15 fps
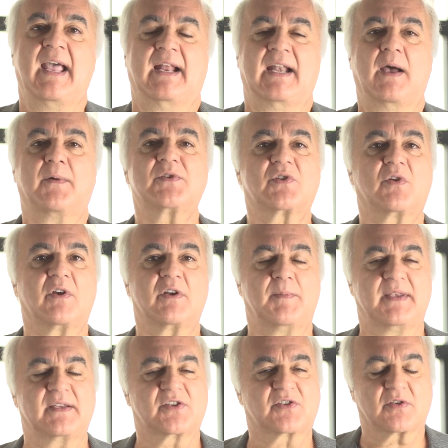and I was going
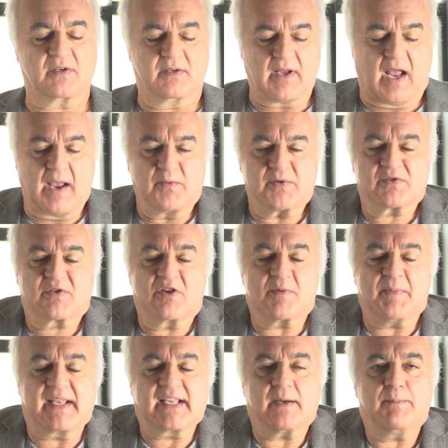
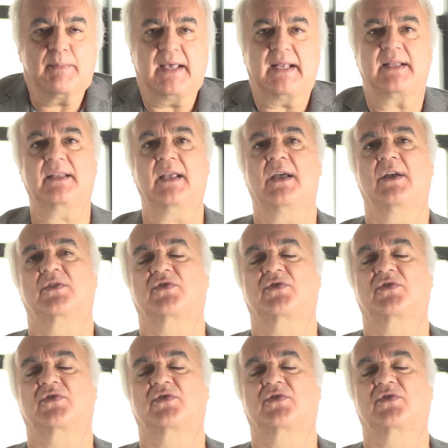to be committed